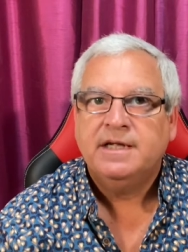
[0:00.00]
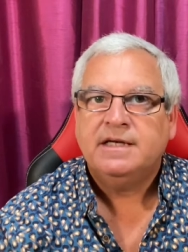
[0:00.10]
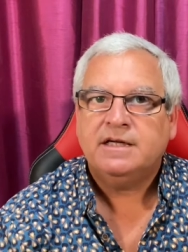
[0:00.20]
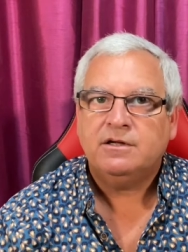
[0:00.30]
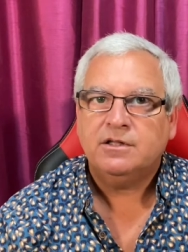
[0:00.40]

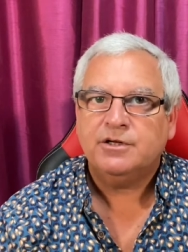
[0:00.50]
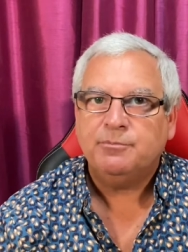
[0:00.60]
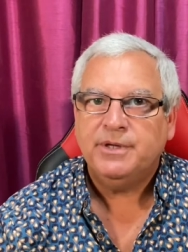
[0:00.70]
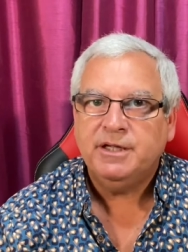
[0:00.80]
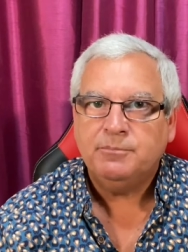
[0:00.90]
Now, a lot of
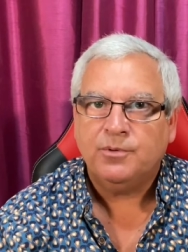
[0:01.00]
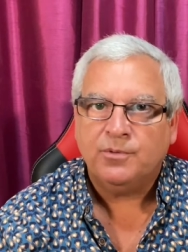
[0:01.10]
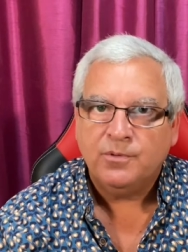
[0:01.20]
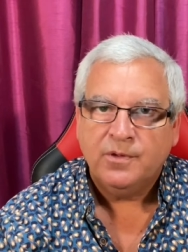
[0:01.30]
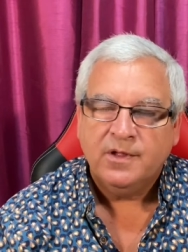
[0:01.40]

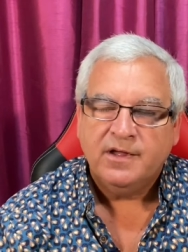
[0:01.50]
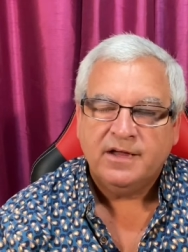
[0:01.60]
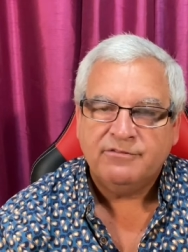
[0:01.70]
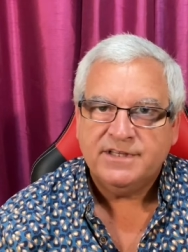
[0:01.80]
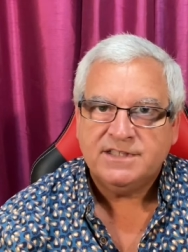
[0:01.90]
people
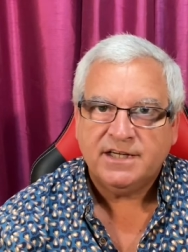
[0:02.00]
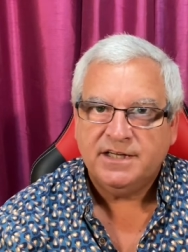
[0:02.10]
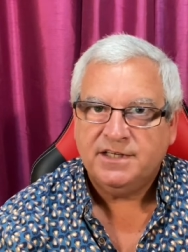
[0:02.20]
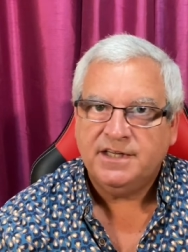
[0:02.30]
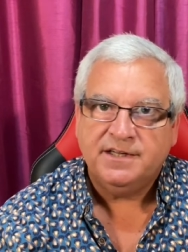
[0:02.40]
have this
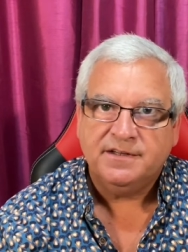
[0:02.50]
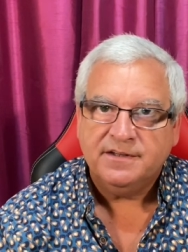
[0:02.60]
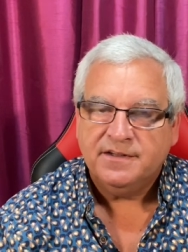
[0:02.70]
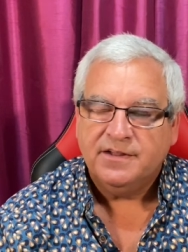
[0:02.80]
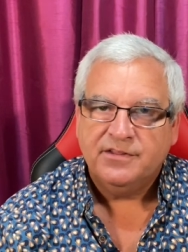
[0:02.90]
idea
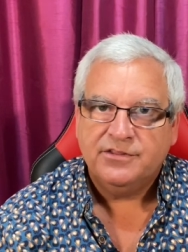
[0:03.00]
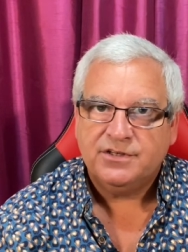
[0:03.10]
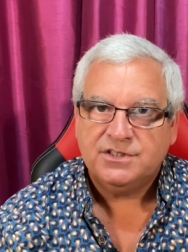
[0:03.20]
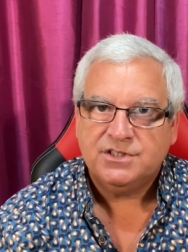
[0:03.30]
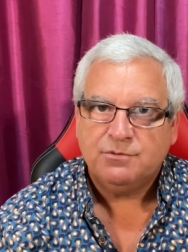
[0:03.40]

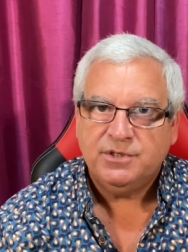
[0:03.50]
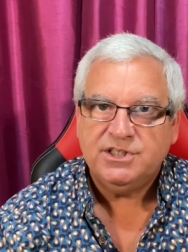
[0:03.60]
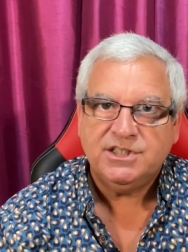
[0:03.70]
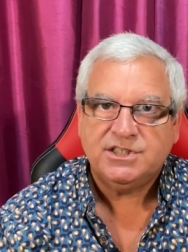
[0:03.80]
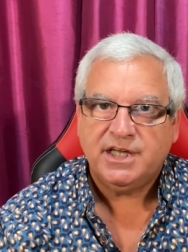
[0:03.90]
that with
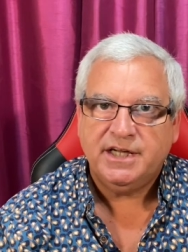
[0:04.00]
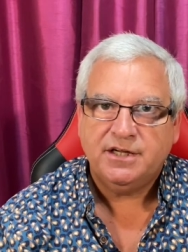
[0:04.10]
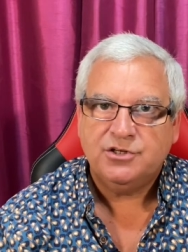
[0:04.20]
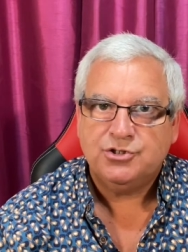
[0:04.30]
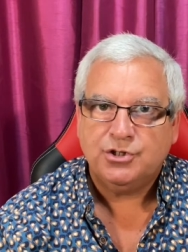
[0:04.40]
this gain
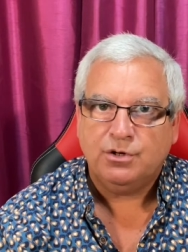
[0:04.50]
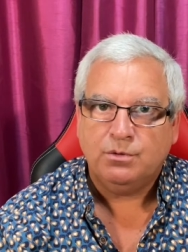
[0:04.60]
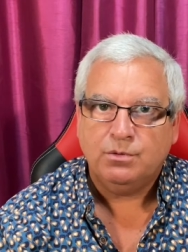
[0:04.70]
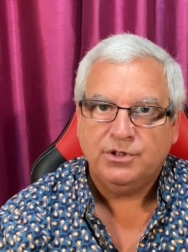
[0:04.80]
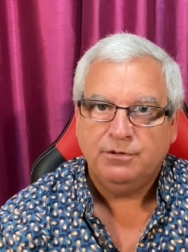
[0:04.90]

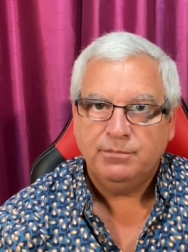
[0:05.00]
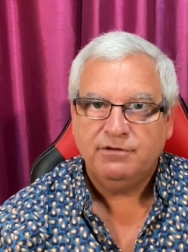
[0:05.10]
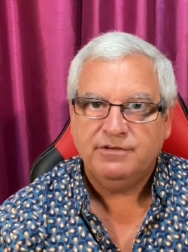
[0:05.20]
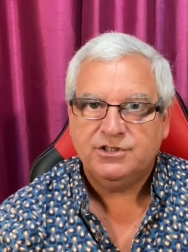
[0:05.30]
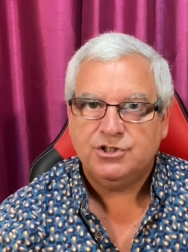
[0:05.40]
control, you
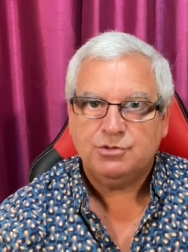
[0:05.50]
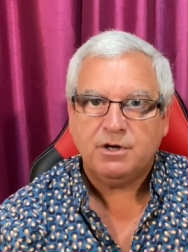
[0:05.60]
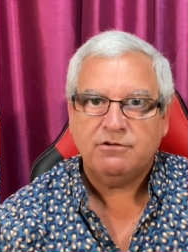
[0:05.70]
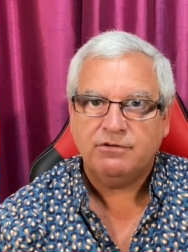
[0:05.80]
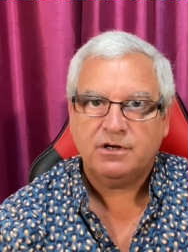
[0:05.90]
move it to
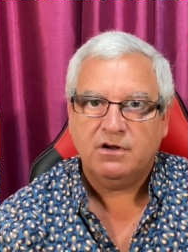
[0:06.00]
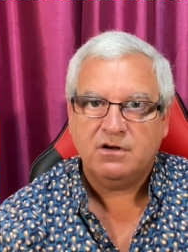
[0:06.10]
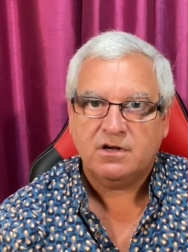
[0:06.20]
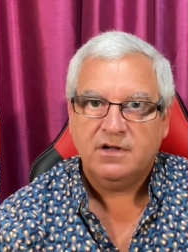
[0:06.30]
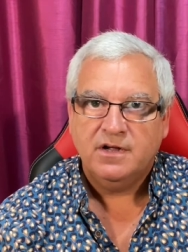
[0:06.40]
12
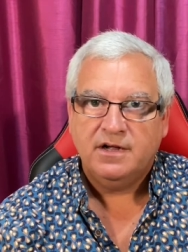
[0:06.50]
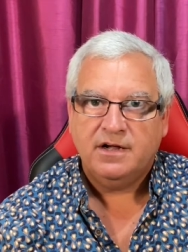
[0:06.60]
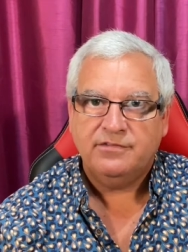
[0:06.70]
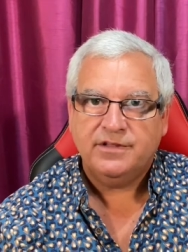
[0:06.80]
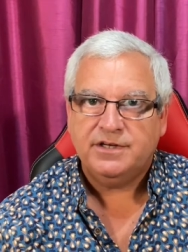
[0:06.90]
o'clock
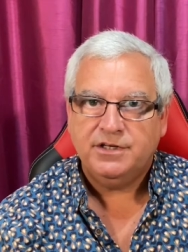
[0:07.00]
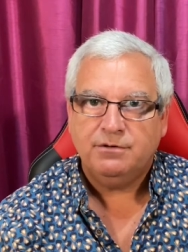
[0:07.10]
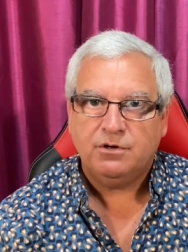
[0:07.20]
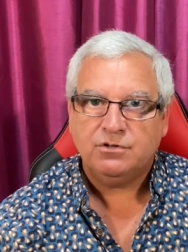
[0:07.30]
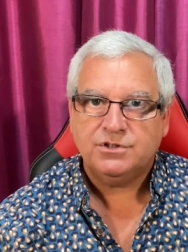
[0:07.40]
and then
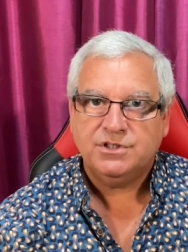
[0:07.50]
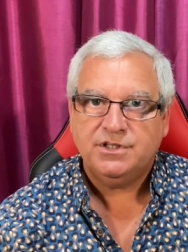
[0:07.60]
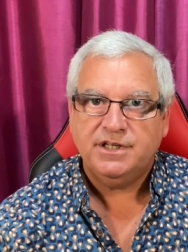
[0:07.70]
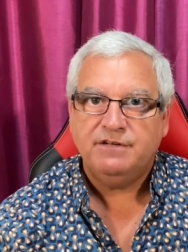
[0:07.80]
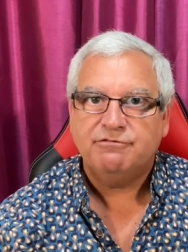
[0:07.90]
you alter
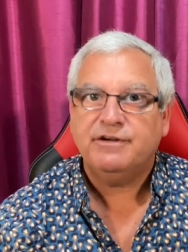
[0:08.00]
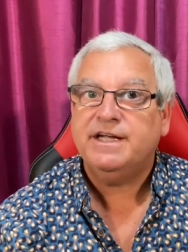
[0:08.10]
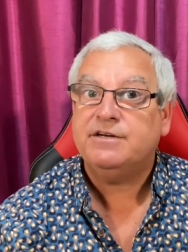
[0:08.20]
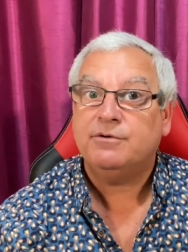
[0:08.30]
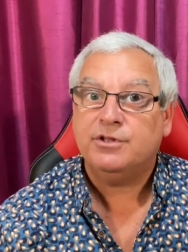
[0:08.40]
the
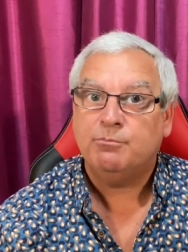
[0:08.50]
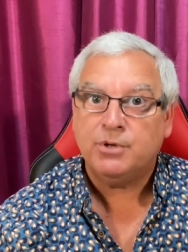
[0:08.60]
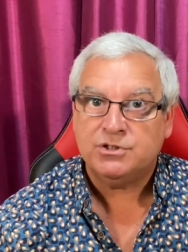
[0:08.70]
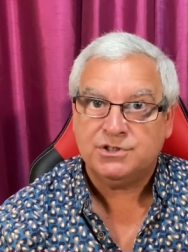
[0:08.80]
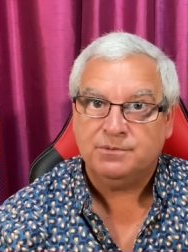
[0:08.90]
fader at the
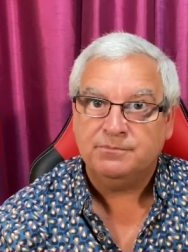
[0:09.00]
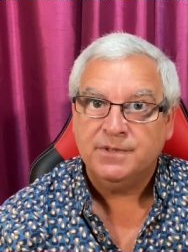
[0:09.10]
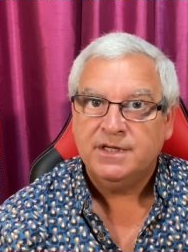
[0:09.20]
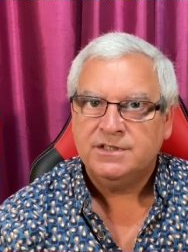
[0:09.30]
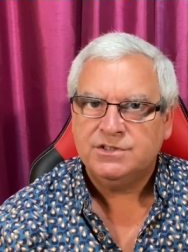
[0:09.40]
bottom
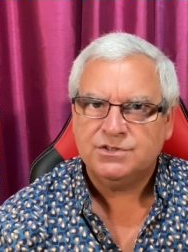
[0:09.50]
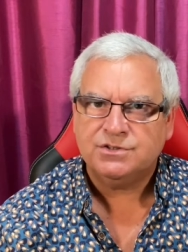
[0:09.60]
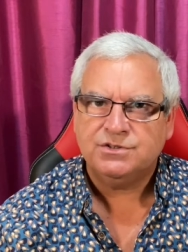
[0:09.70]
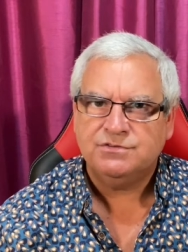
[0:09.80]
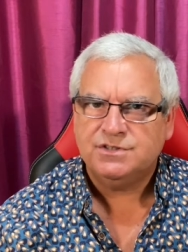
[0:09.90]
to
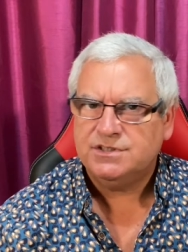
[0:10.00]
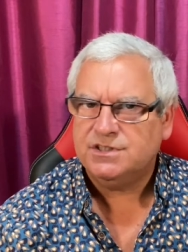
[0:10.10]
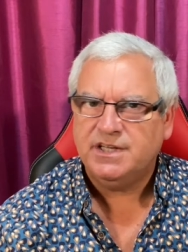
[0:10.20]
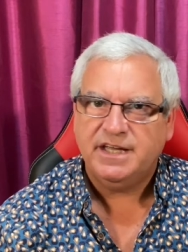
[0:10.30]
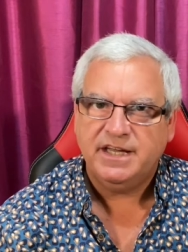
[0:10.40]
sort of,
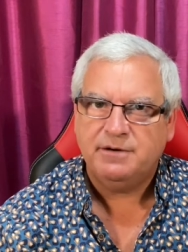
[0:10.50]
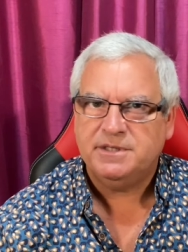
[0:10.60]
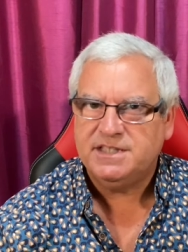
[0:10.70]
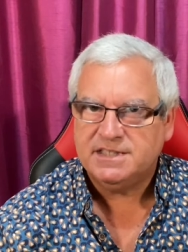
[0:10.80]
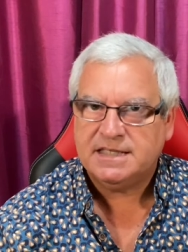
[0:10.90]
till you hear
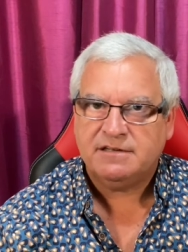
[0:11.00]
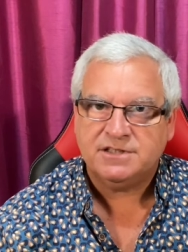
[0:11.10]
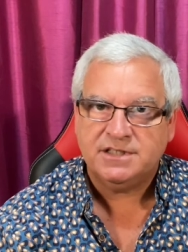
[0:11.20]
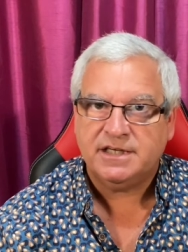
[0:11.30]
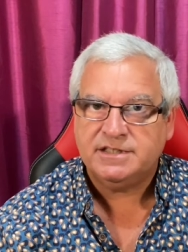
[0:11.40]
it, it
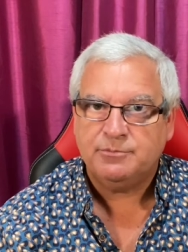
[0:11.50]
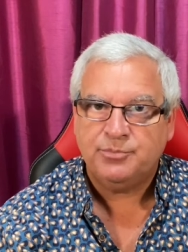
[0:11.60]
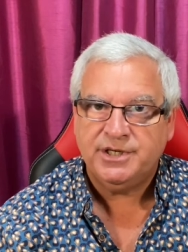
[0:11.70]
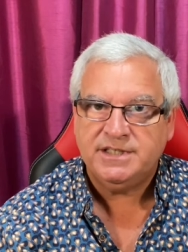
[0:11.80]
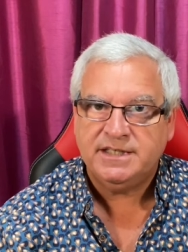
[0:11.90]
sounds nice and
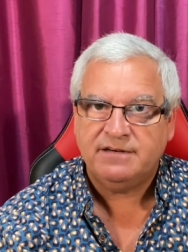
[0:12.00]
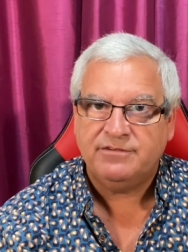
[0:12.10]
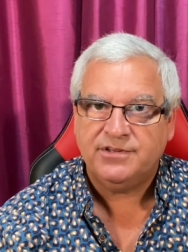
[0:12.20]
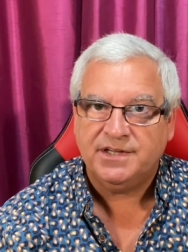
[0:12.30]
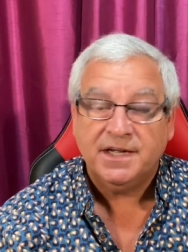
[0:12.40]
pretty and
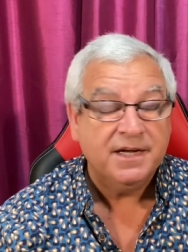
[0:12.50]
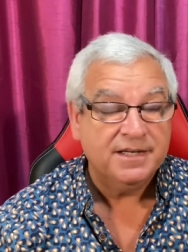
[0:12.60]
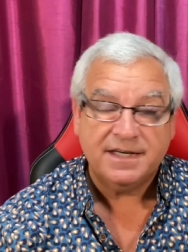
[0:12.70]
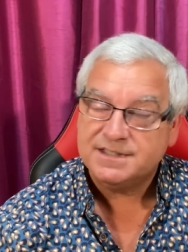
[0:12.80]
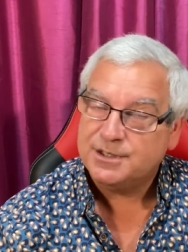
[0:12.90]
everything.
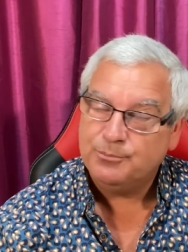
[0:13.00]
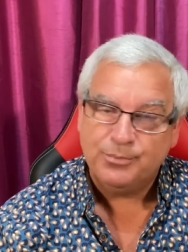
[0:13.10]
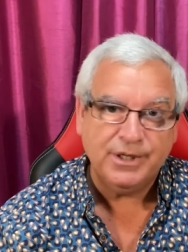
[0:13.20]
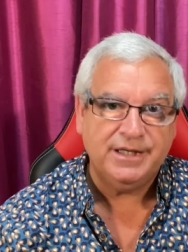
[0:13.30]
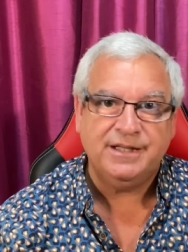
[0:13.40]
That's
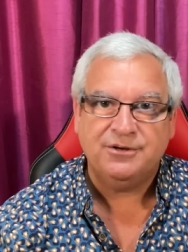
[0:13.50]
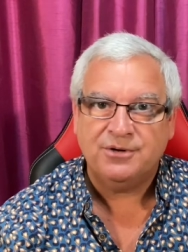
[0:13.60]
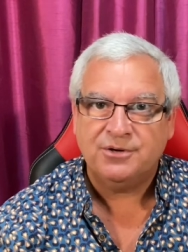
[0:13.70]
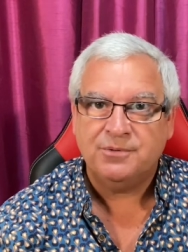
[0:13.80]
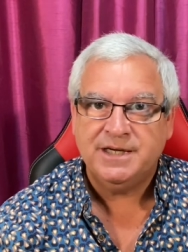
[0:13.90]
completely the
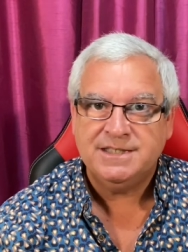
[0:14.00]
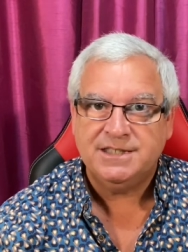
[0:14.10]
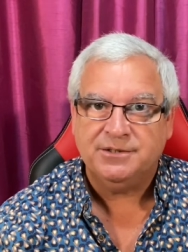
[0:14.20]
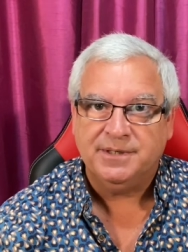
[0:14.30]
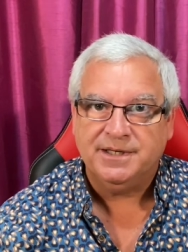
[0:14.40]
wrong way to
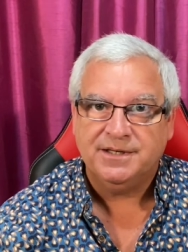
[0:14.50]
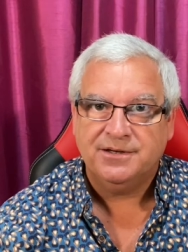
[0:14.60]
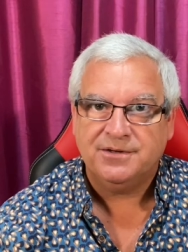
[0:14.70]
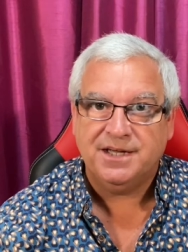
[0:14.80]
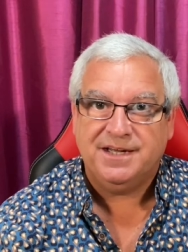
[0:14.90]
do it,
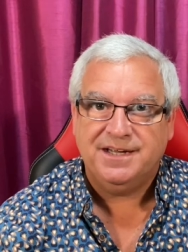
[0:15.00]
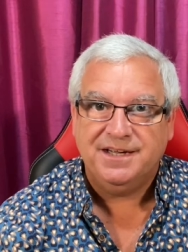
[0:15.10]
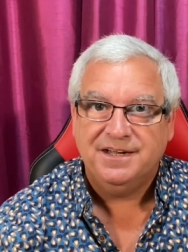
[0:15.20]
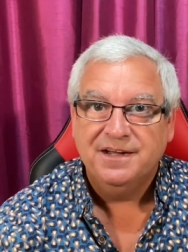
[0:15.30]
okay?